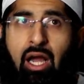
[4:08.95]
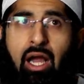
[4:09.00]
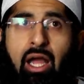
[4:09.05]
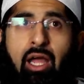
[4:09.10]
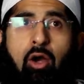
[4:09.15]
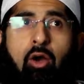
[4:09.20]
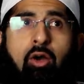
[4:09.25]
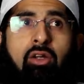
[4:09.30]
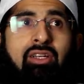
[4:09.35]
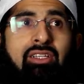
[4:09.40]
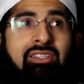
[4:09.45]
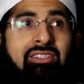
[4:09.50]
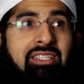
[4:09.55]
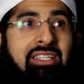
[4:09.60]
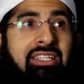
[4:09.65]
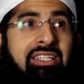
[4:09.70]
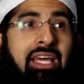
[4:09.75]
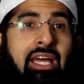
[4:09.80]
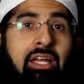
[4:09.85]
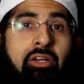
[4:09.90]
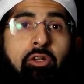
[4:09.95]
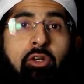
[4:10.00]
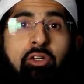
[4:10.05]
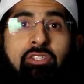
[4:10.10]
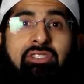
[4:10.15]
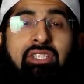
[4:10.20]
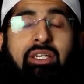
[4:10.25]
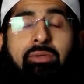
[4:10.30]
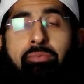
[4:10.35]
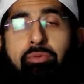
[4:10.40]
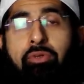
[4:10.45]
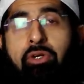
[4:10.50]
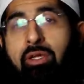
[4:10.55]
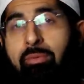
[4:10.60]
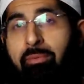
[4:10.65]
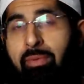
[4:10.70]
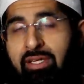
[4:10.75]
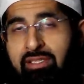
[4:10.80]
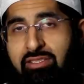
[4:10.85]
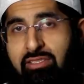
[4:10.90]
I honestly cannot
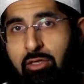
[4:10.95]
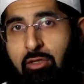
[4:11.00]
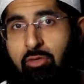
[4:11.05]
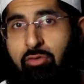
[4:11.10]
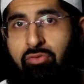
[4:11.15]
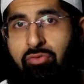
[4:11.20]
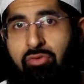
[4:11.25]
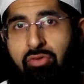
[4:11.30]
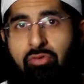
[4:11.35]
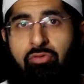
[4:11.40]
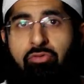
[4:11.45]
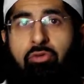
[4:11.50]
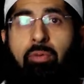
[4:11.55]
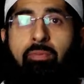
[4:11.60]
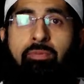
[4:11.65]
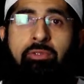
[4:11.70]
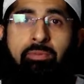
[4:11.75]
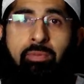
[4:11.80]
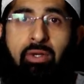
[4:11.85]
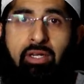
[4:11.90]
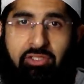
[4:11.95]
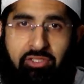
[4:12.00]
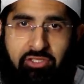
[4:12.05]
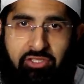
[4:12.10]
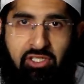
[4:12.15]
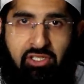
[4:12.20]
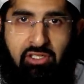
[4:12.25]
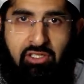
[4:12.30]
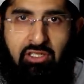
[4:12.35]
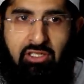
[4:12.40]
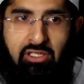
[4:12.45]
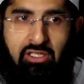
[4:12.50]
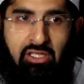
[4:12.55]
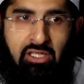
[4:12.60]
separate myself from Smile to Jannah.